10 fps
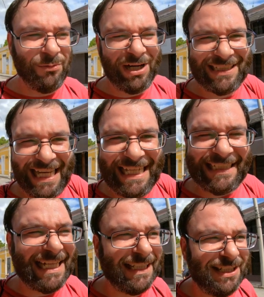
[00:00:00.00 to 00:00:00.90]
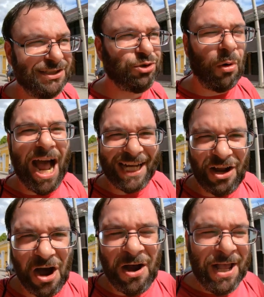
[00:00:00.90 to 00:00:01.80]
What is ley seca? It's a dry
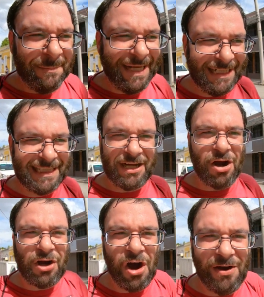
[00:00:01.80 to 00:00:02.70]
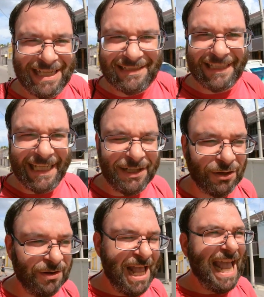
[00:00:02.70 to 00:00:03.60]
law, meaning that alcohol is illegal.